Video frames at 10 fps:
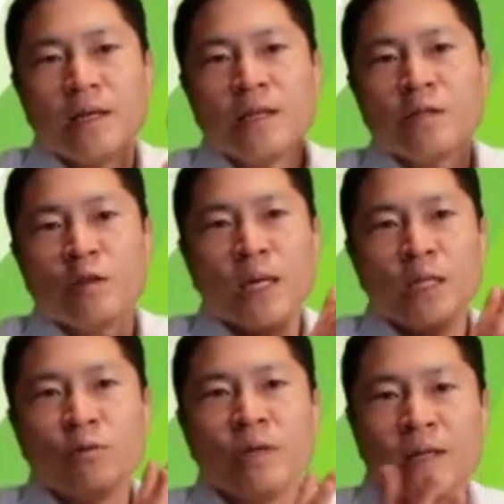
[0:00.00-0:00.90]
And so by
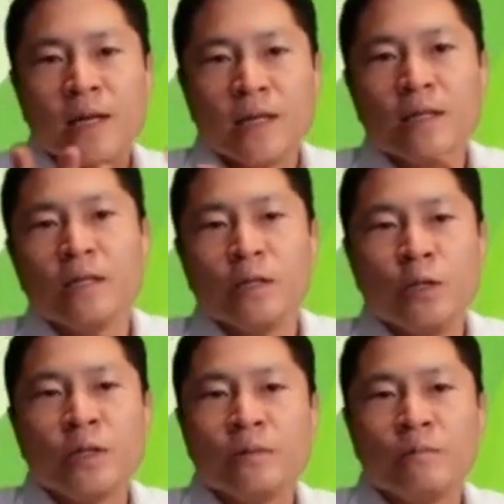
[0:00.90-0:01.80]
doing that,
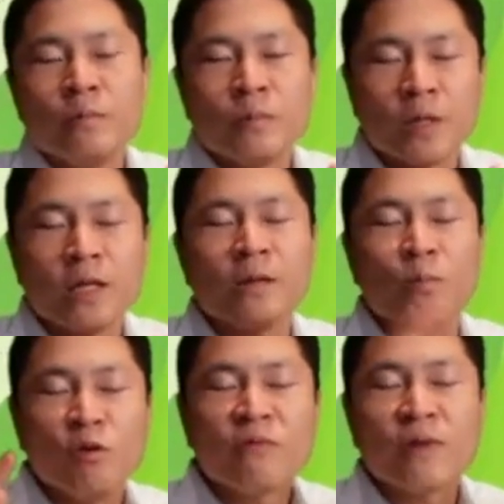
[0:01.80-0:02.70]
you could get
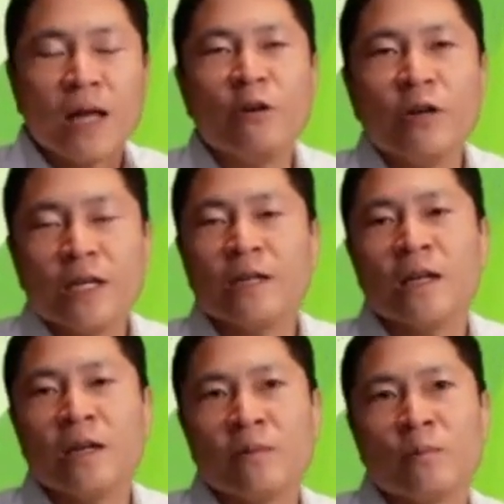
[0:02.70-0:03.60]
more flattering
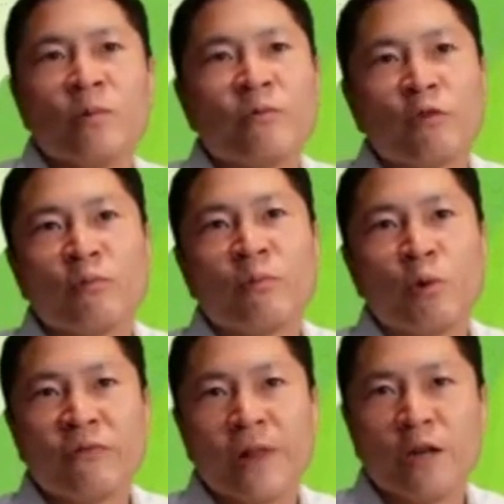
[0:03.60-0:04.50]

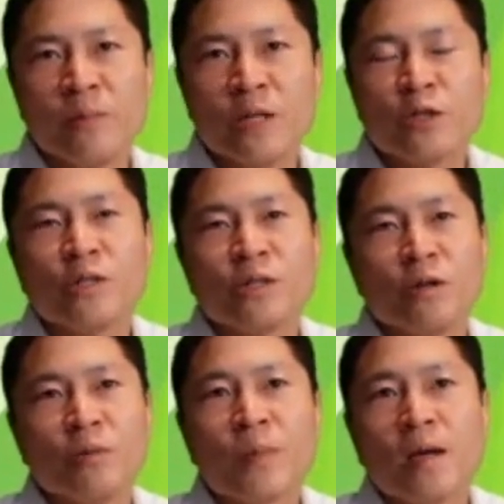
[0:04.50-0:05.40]
pictures.
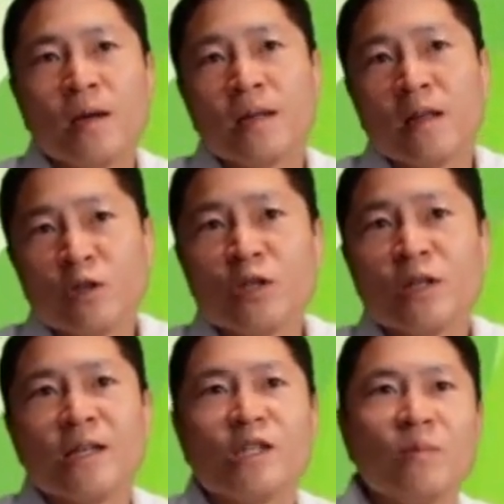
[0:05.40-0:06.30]
So larger
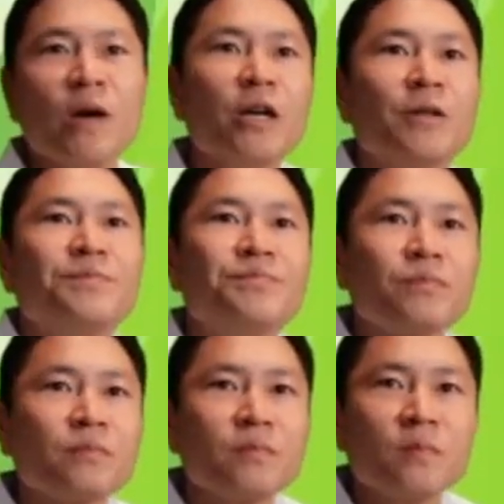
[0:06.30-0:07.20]
lights are better.
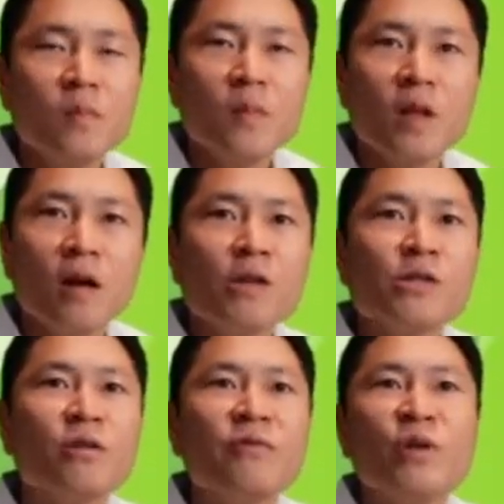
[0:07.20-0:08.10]

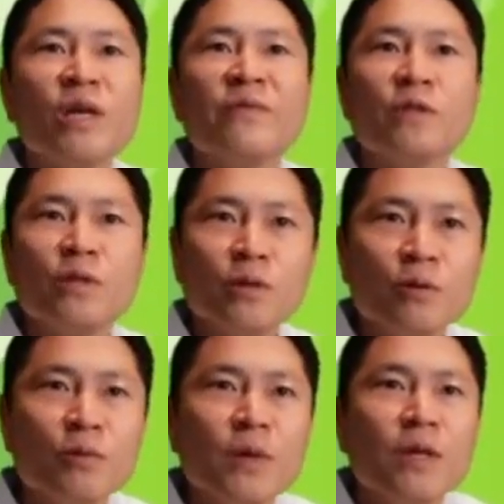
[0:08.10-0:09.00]
Also, if you have two,